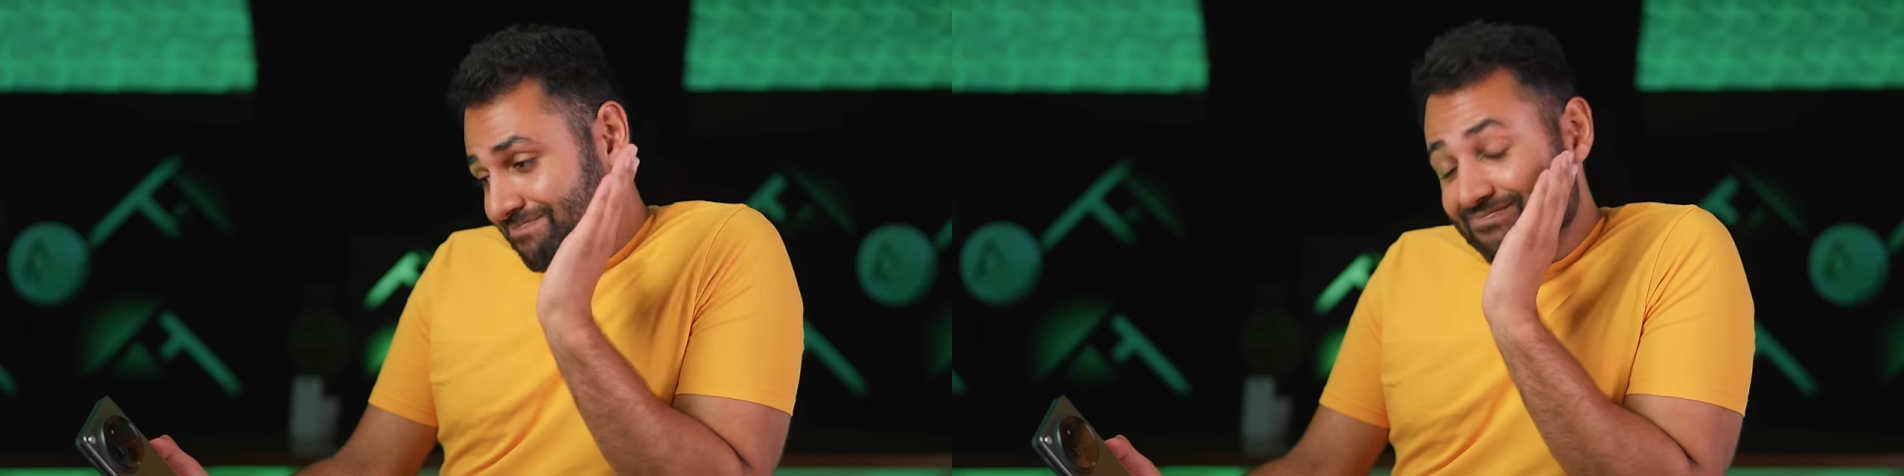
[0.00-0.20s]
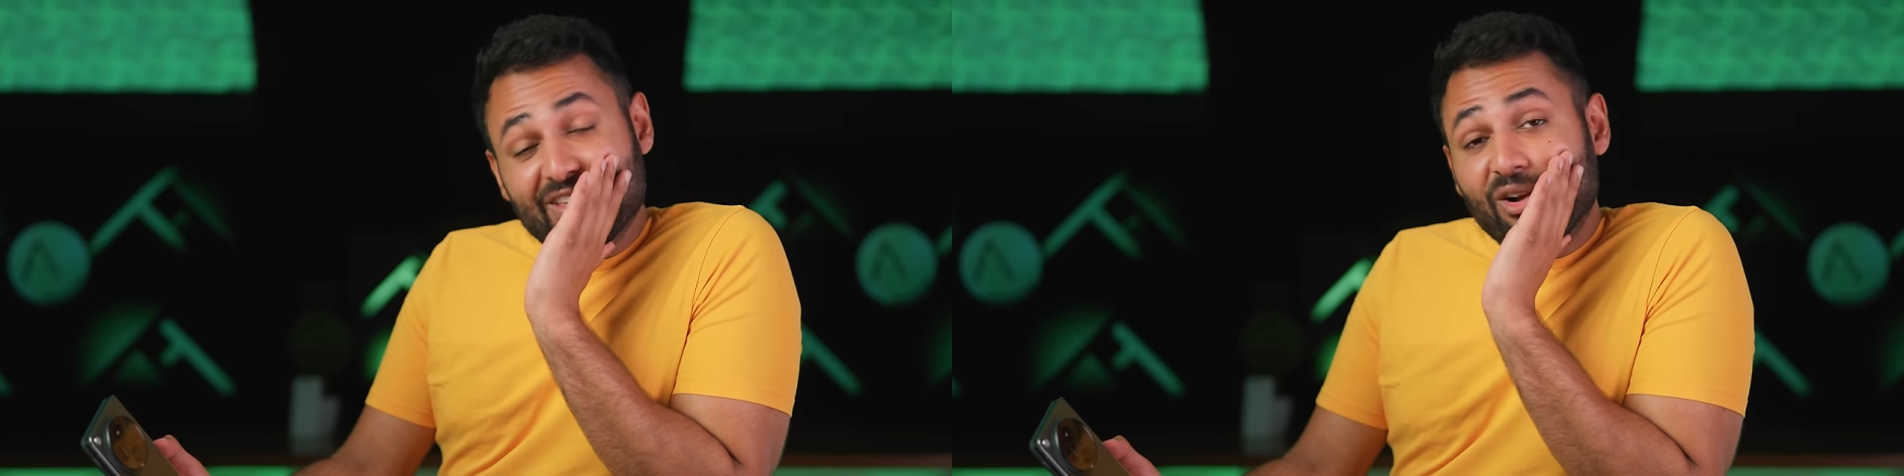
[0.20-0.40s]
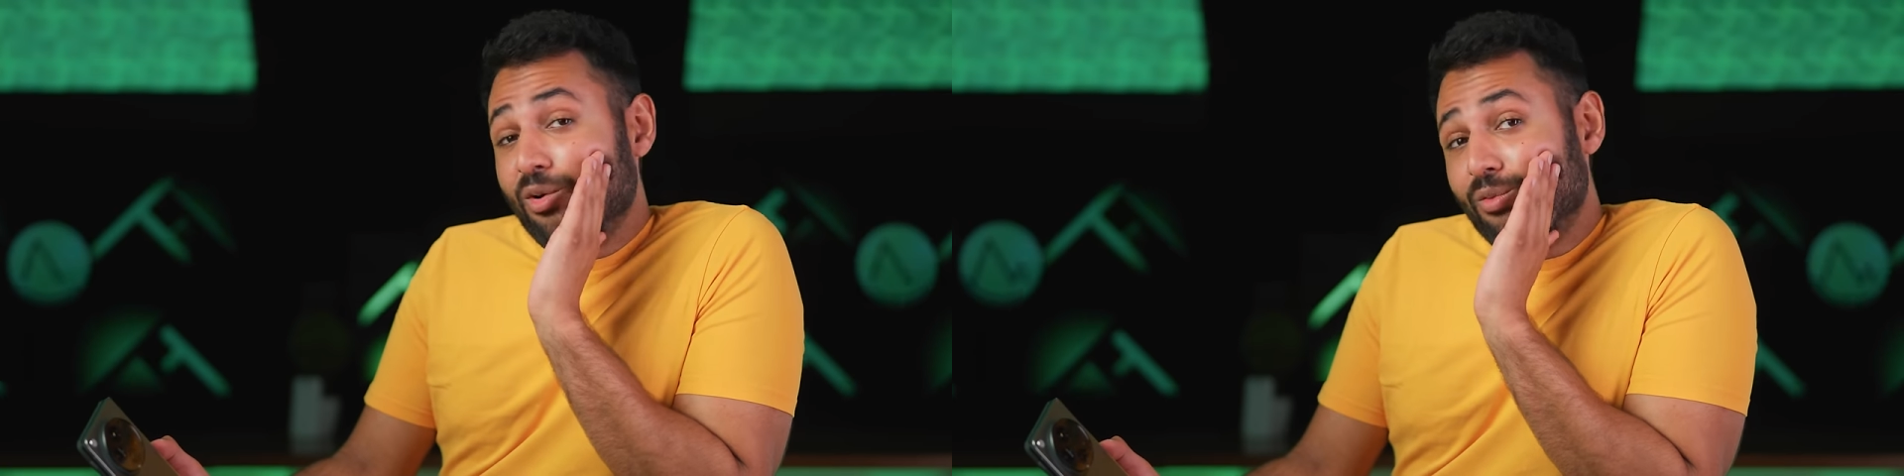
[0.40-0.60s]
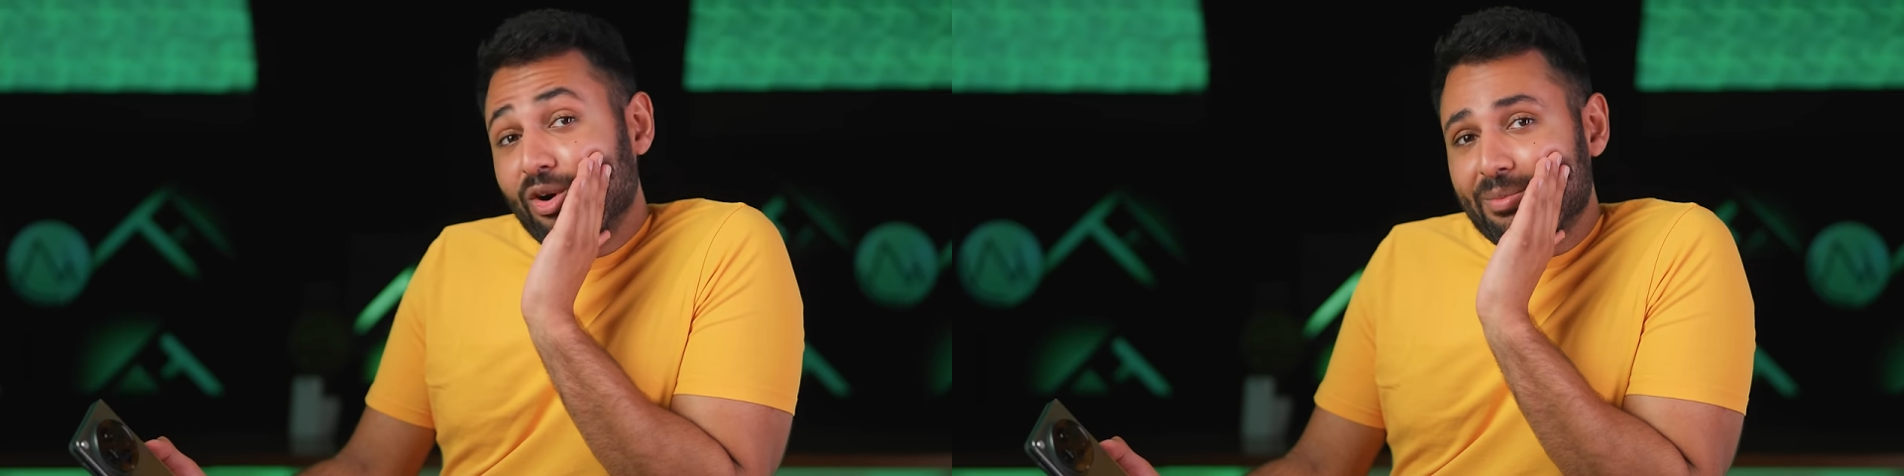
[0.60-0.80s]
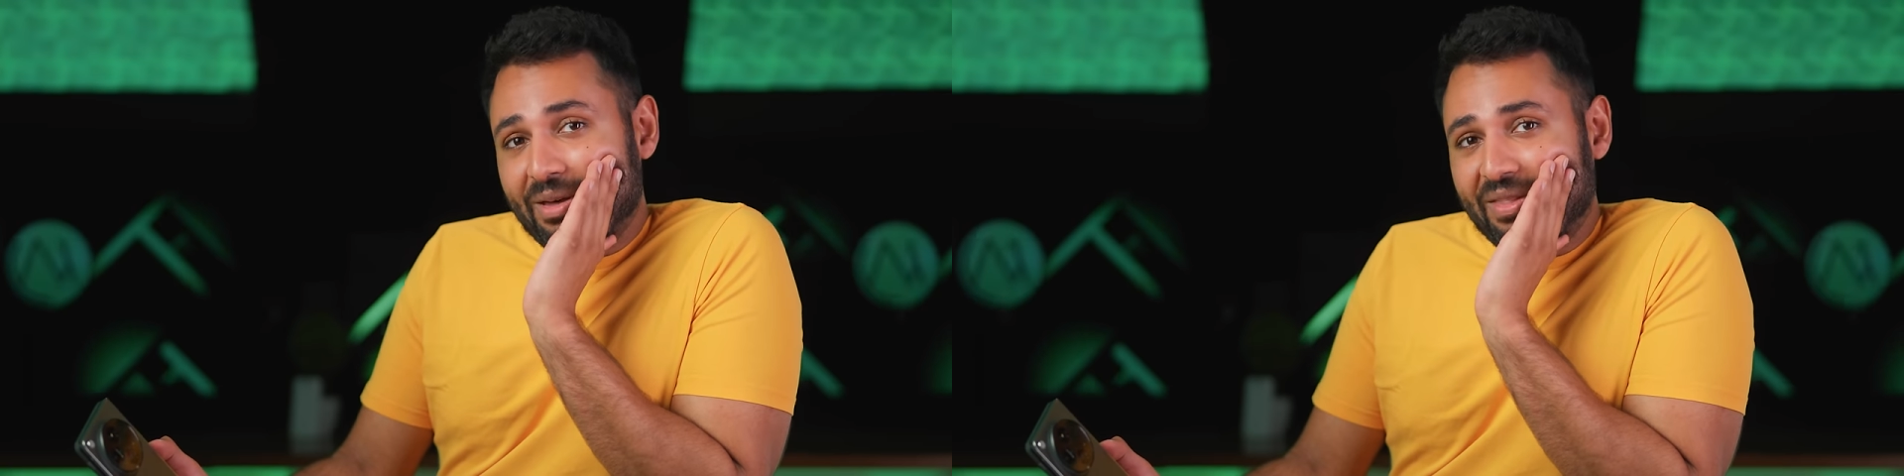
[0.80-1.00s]
They're not
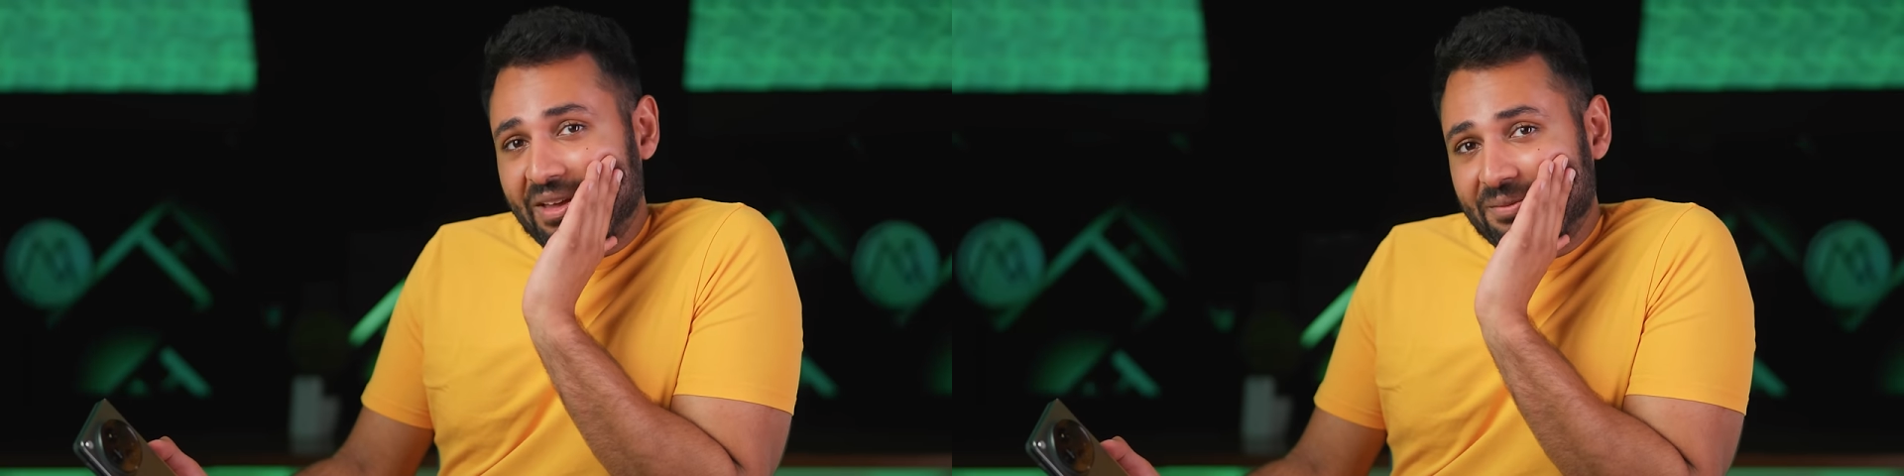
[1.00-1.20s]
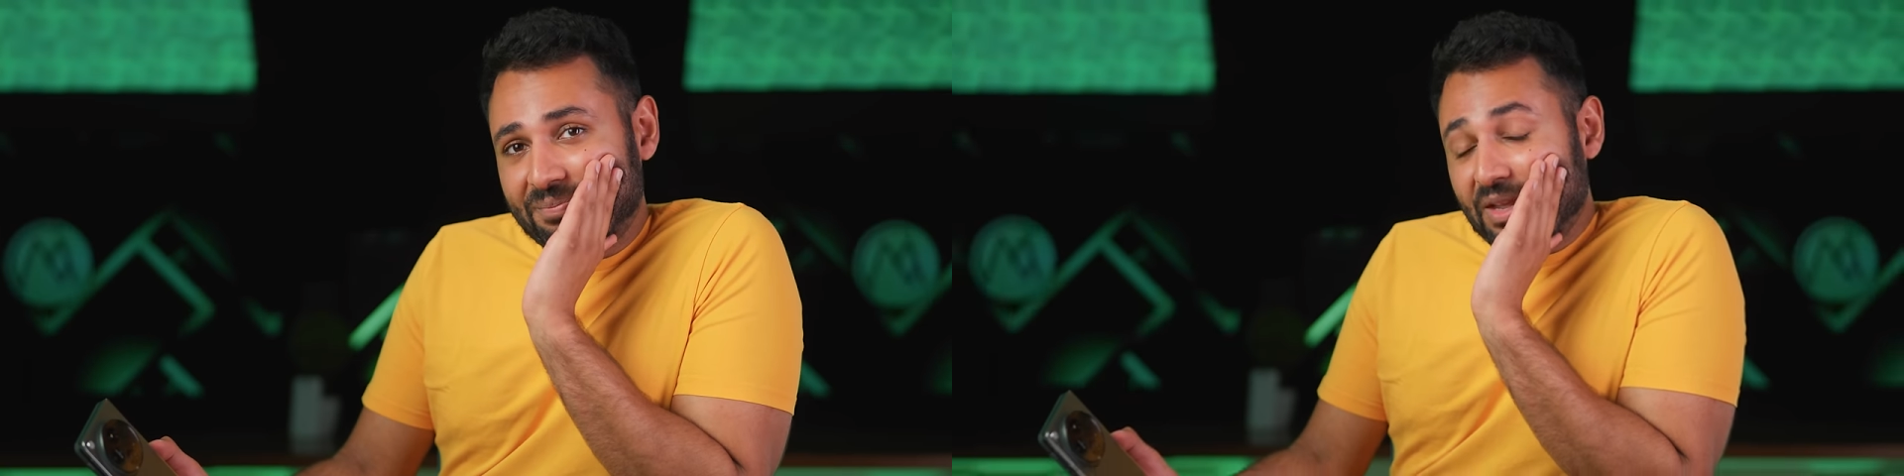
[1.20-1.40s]
wrong about that.